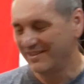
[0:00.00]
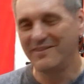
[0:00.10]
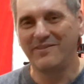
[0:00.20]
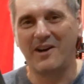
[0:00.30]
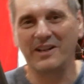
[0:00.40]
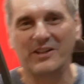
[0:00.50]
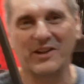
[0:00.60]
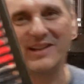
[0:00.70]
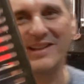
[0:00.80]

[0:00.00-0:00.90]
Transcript: Finally got it